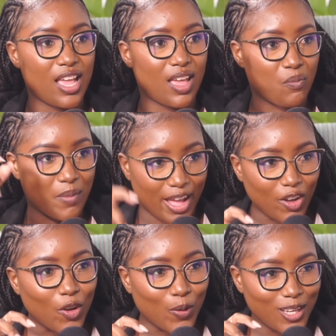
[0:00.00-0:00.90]
Am I
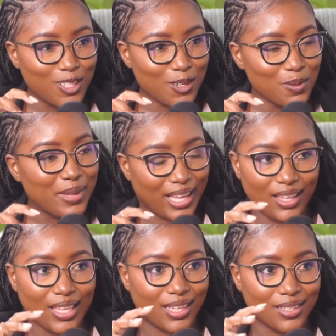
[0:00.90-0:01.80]
going to
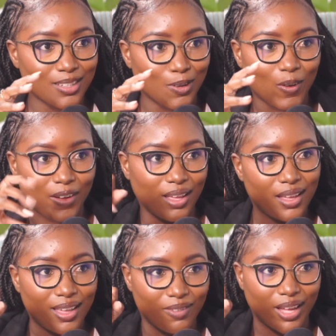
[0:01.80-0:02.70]
make it? Or
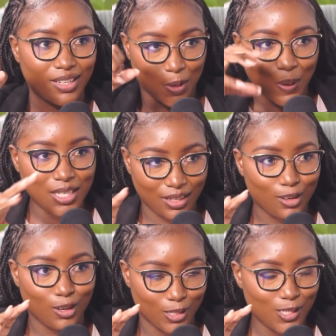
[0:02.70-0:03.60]
have I
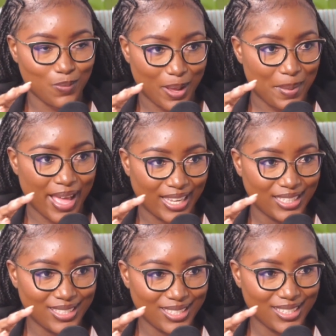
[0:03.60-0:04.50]
totally lost my
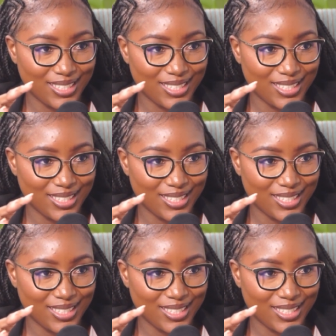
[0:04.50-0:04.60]
mind?